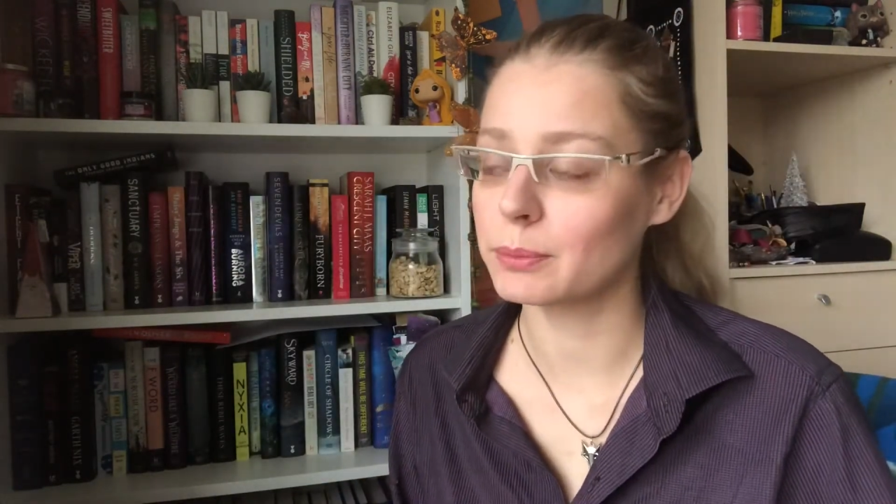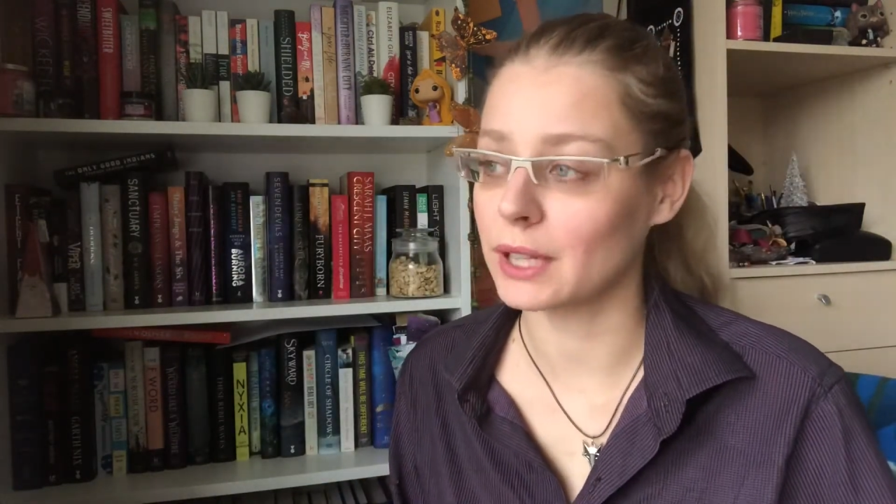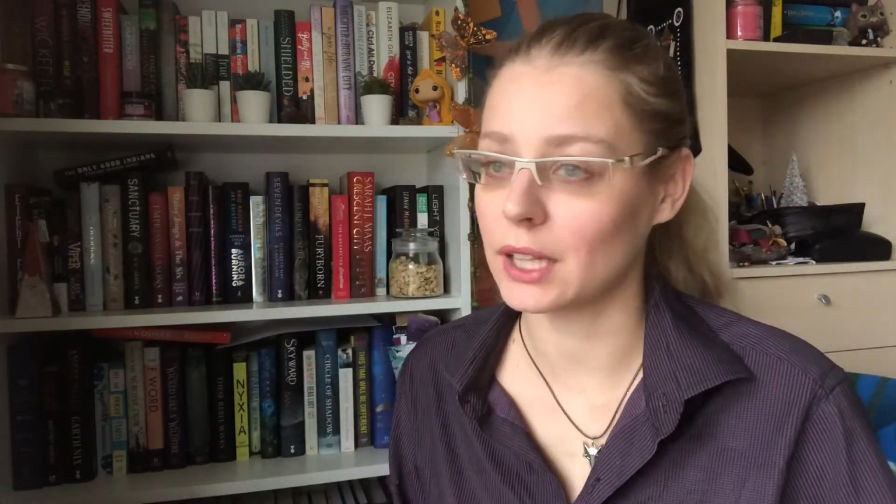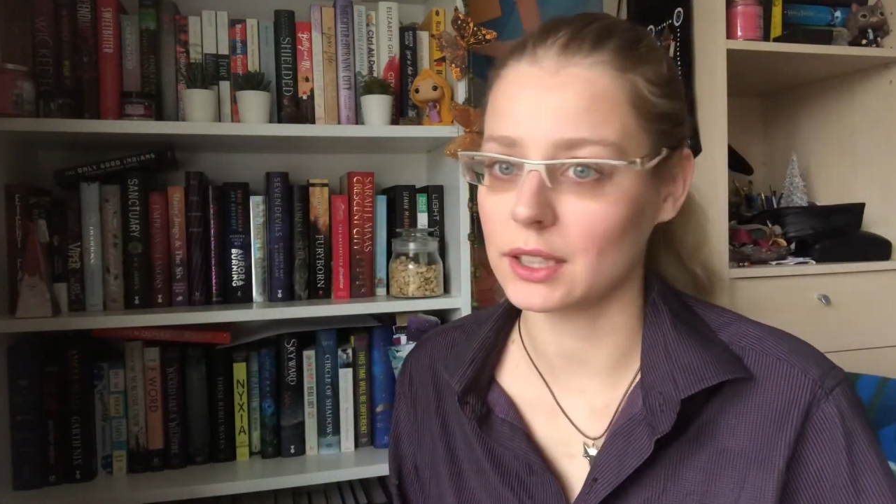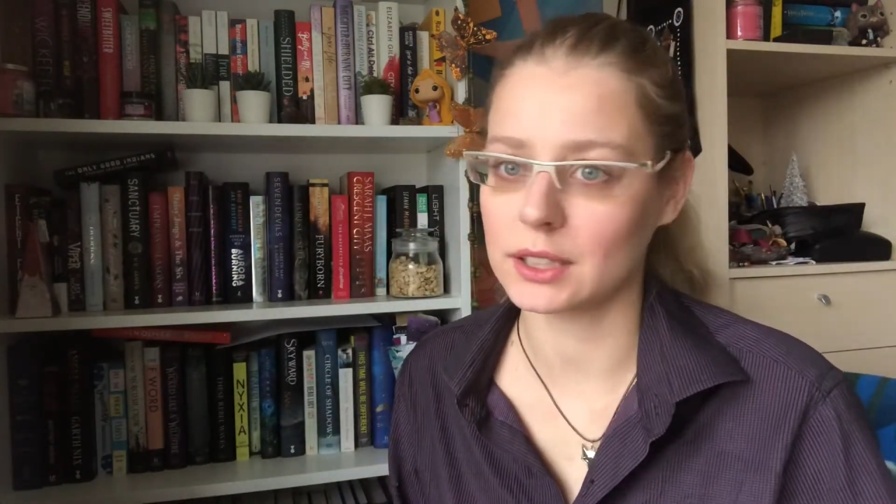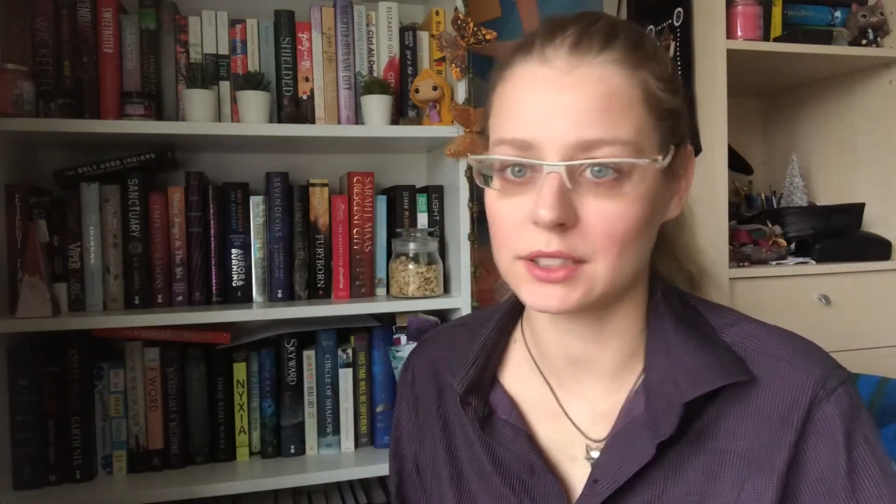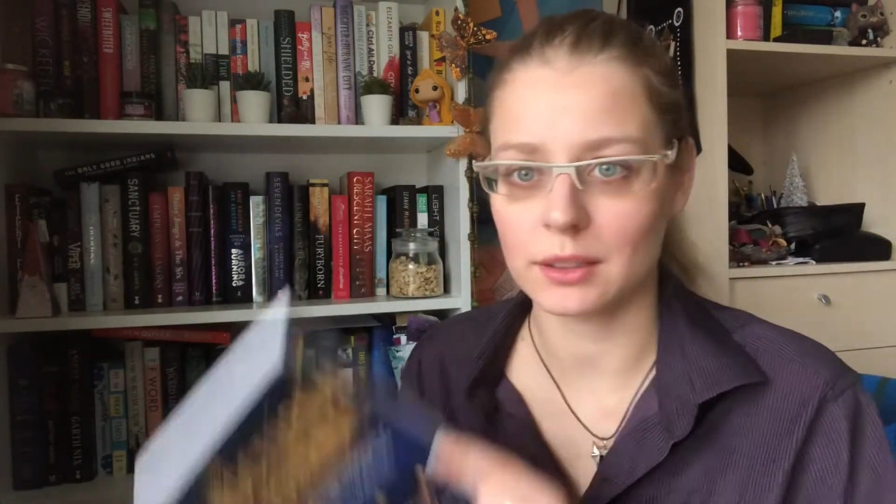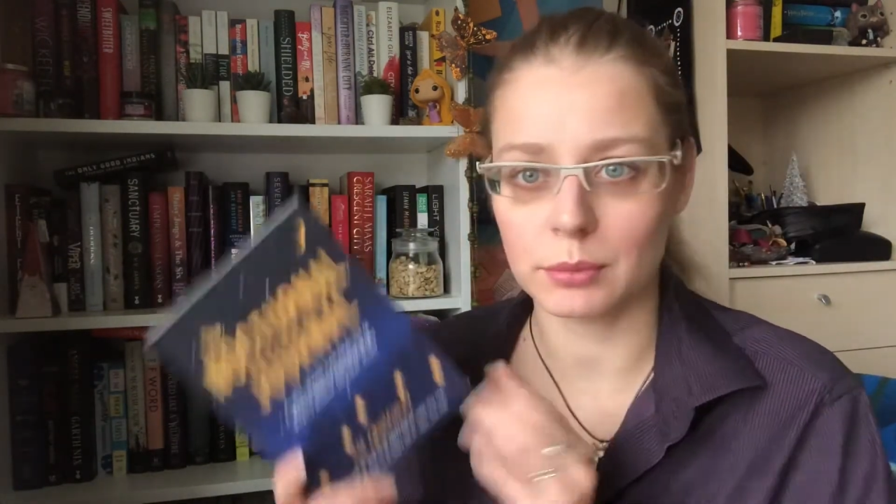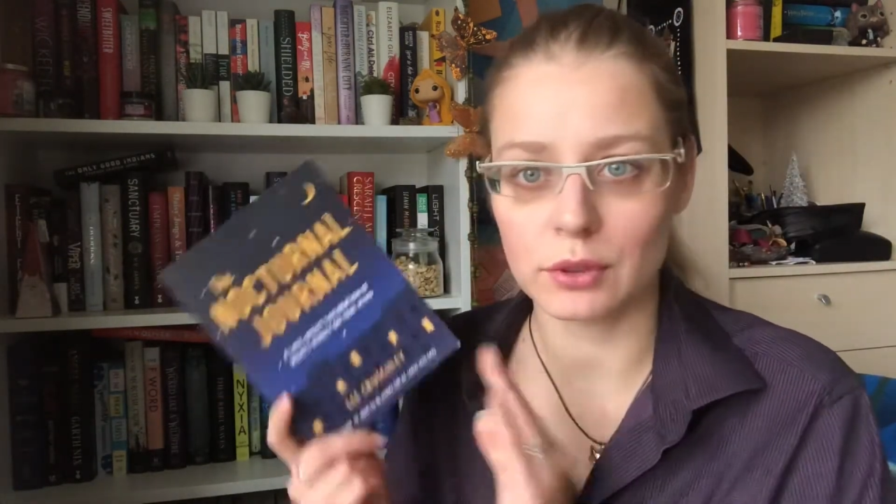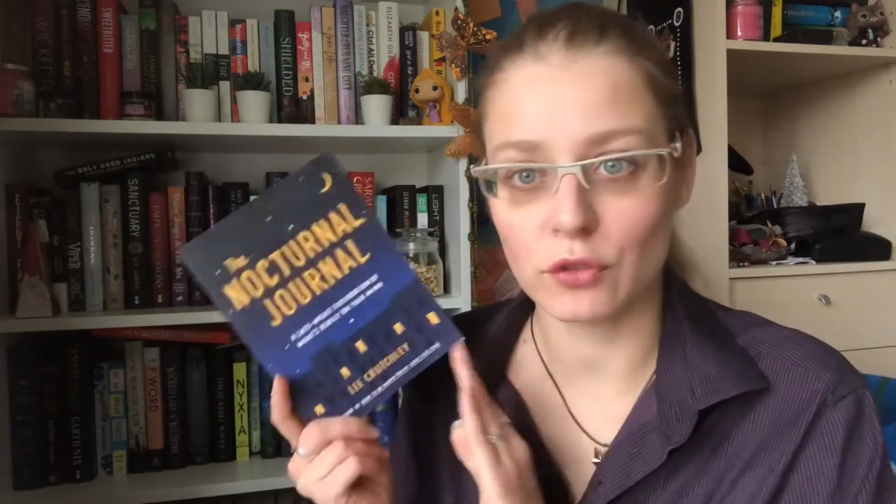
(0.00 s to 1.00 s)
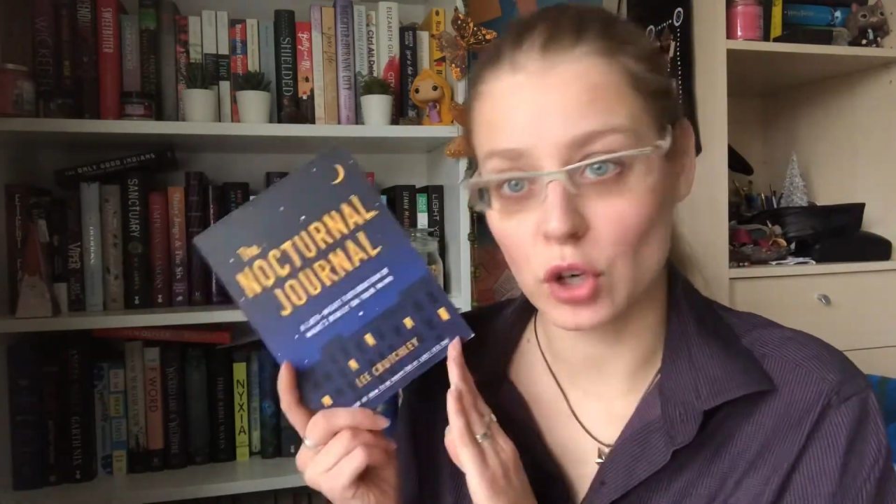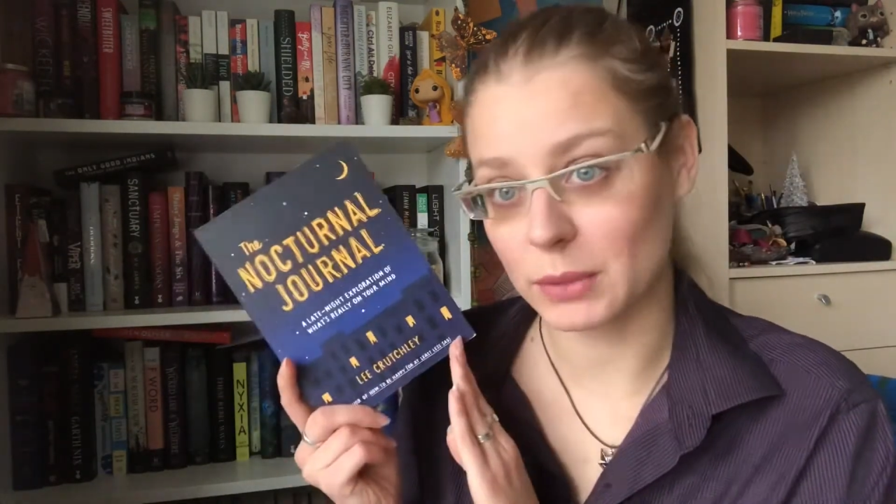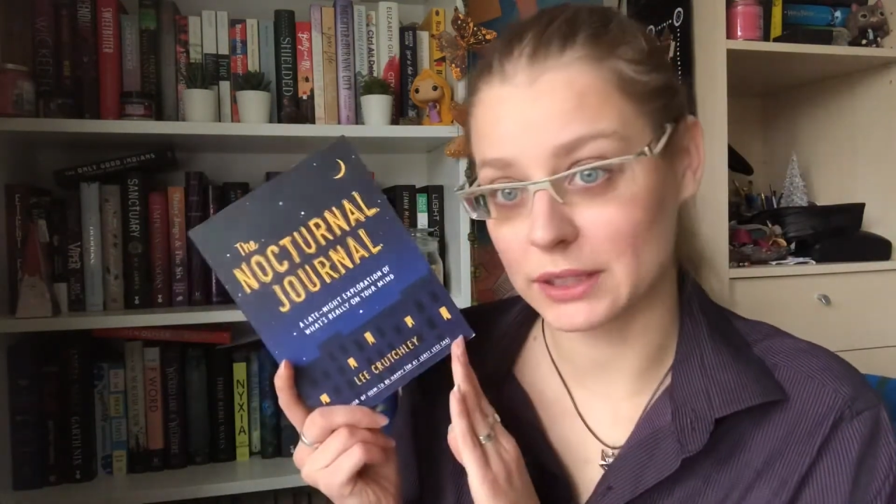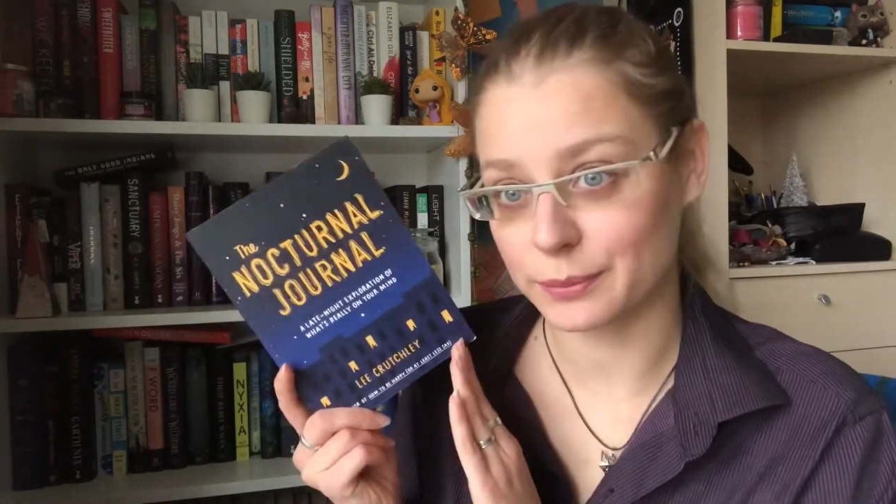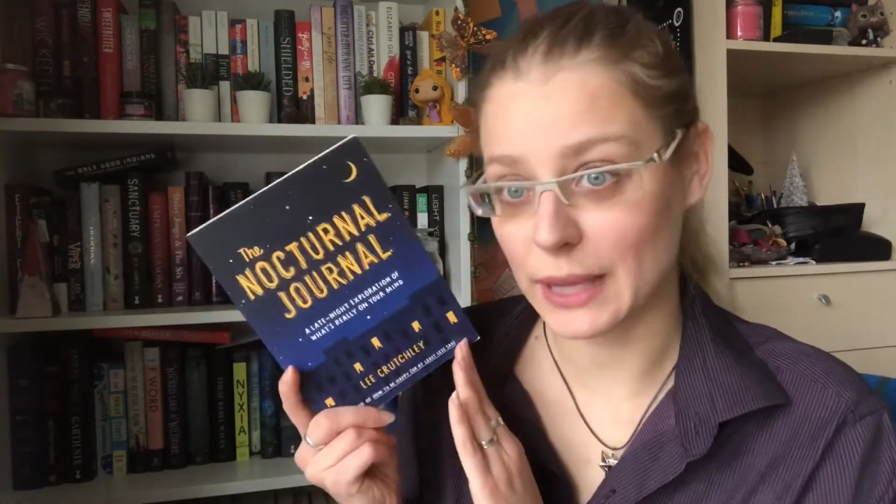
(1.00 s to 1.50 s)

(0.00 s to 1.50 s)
but it's in a book format,